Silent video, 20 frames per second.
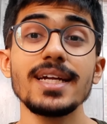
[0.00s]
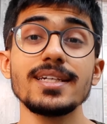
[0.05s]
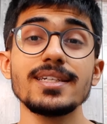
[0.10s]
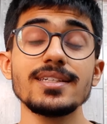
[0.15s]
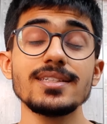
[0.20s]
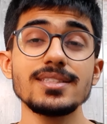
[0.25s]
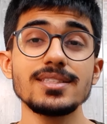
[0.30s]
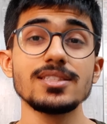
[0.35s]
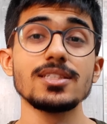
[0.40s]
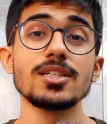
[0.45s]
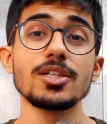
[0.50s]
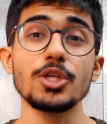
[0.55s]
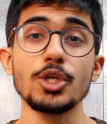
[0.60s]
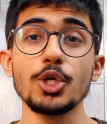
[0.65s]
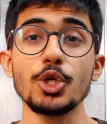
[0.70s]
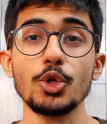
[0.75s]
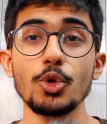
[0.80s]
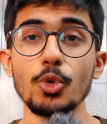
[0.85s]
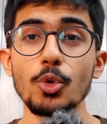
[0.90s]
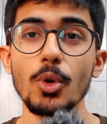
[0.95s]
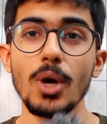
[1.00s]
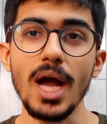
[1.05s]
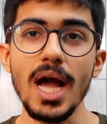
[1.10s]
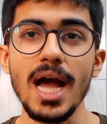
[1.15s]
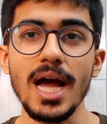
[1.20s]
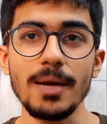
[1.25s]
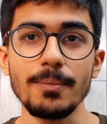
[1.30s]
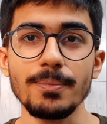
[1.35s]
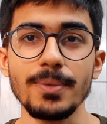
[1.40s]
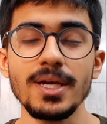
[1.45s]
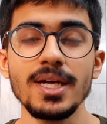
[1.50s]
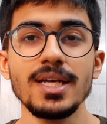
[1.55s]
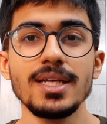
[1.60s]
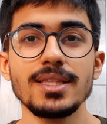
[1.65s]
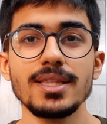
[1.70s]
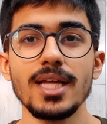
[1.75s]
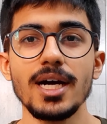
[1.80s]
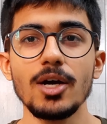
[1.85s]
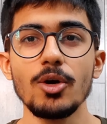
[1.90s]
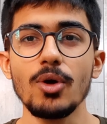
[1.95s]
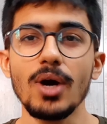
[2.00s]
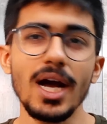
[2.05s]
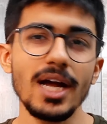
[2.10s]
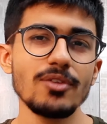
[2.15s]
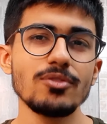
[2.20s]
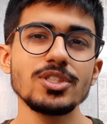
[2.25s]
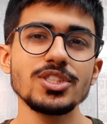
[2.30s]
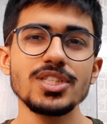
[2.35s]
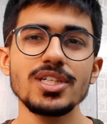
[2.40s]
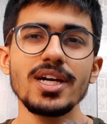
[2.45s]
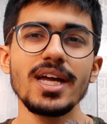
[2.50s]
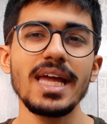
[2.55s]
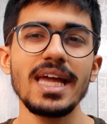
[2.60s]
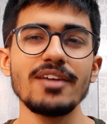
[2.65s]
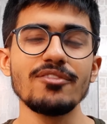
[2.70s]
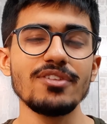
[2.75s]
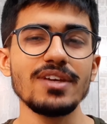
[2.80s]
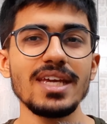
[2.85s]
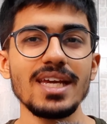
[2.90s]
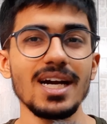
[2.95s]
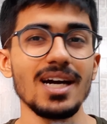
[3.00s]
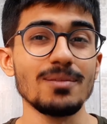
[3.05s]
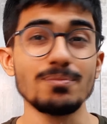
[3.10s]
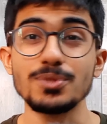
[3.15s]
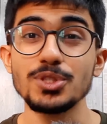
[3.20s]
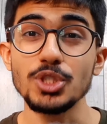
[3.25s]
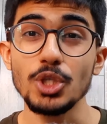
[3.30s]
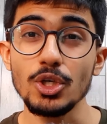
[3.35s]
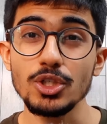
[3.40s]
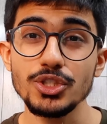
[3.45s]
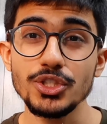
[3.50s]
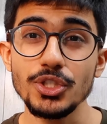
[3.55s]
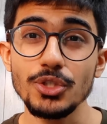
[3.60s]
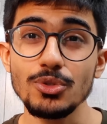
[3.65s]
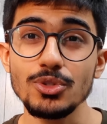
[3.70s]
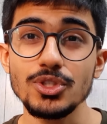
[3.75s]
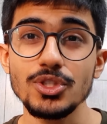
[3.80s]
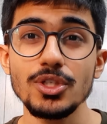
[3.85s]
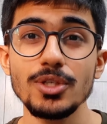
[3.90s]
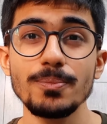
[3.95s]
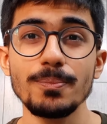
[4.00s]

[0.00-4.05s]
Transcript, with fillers: it is the Groww app. Now, I was a heavy Upstox user,